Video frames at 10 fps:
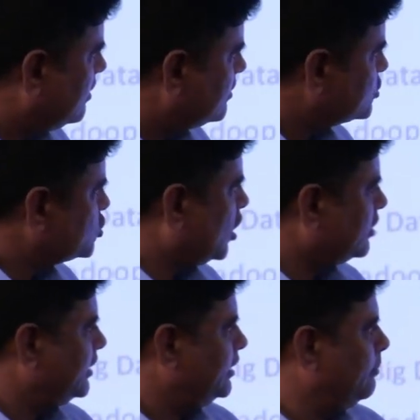
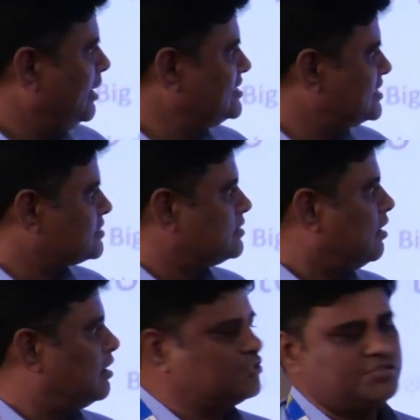stock images
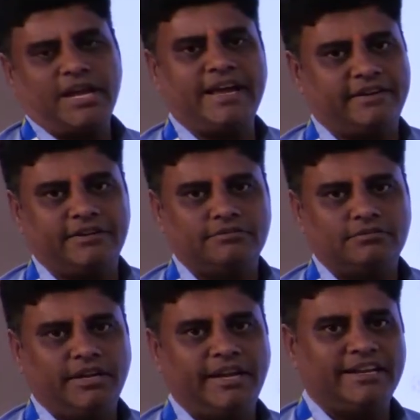are shared
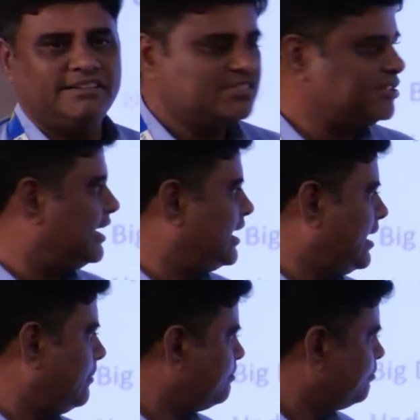in
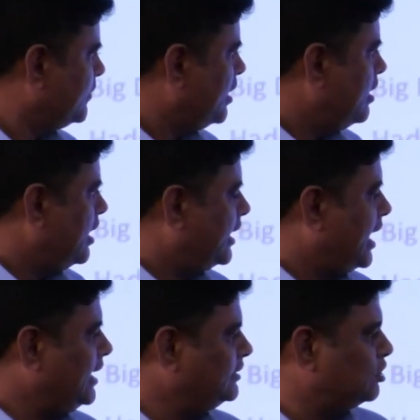Instagram, and
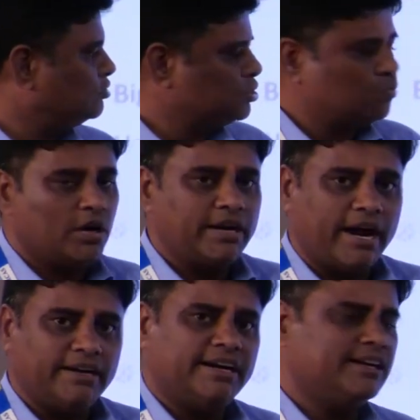
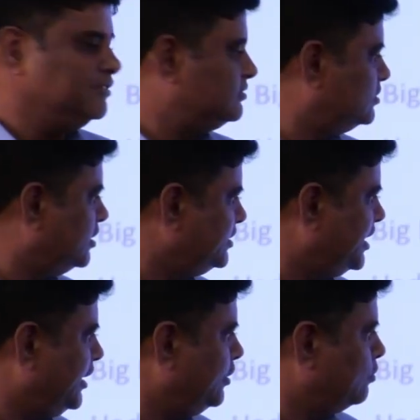
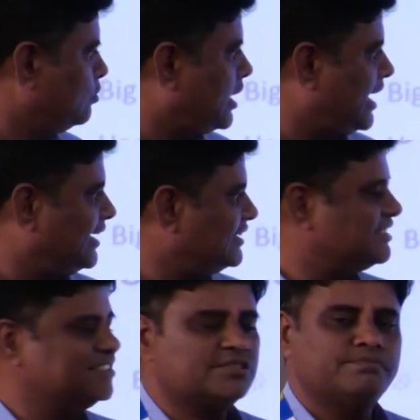9,132
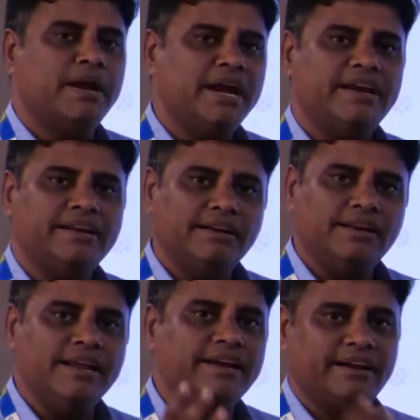connections made in
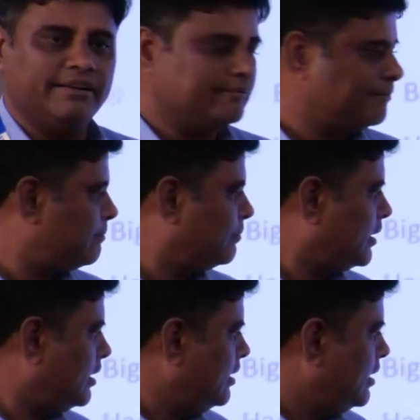LinkedIn,
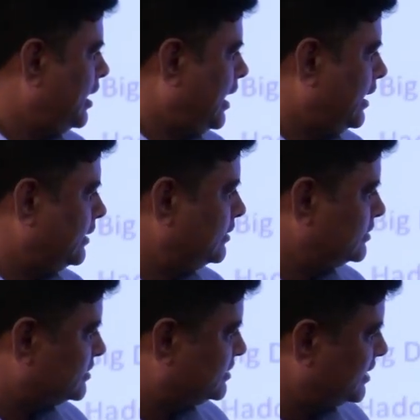
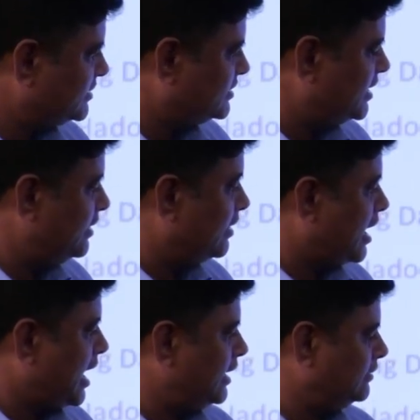and
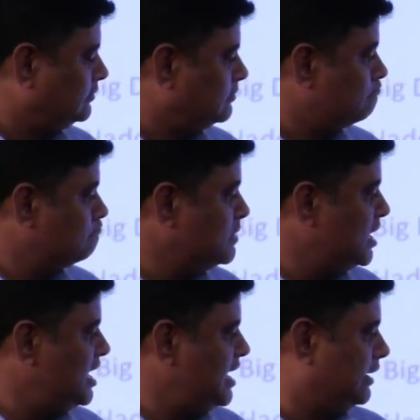69
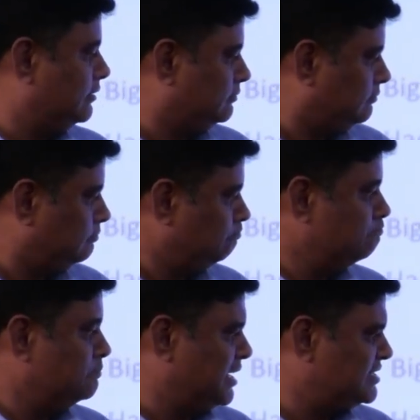million
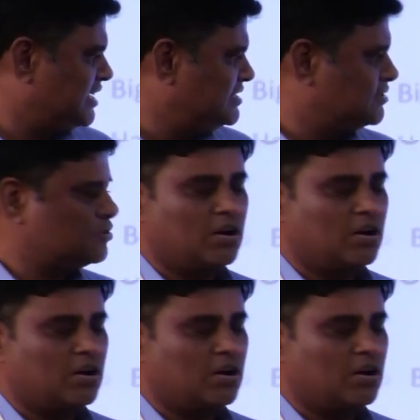messages